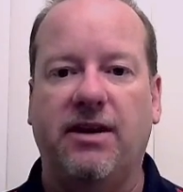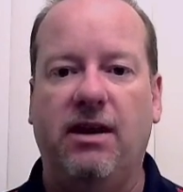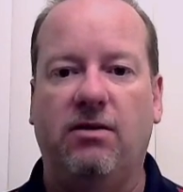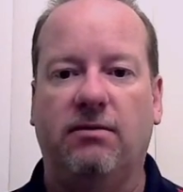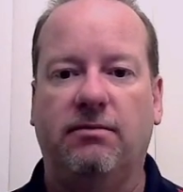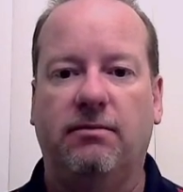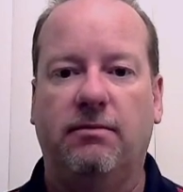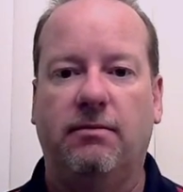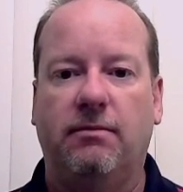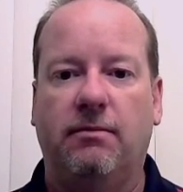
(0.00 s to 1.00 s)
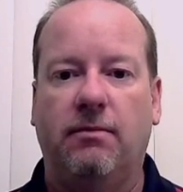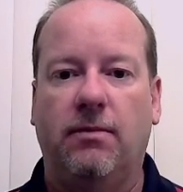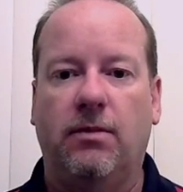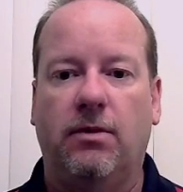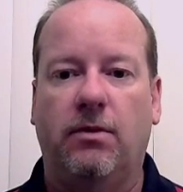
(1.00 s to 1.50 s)
it out.
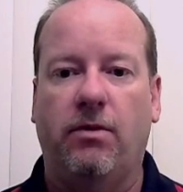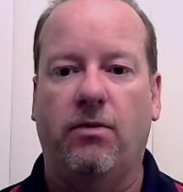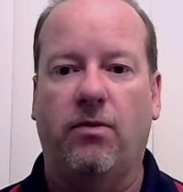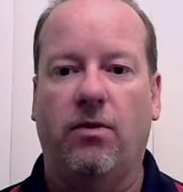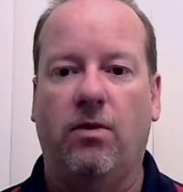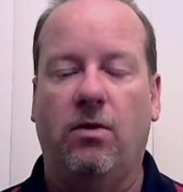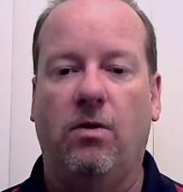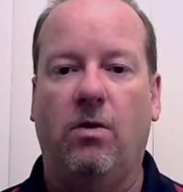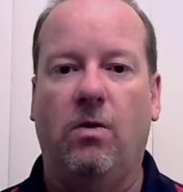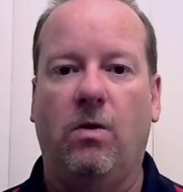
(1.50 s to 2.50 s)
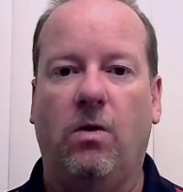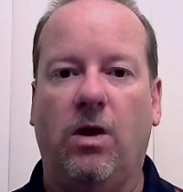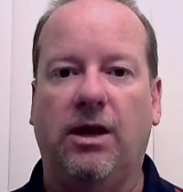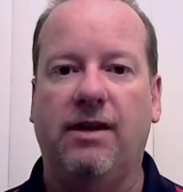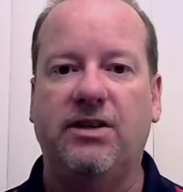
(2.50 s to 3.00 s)
I'll throw
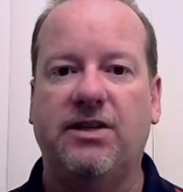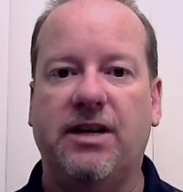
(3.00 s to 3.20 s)
11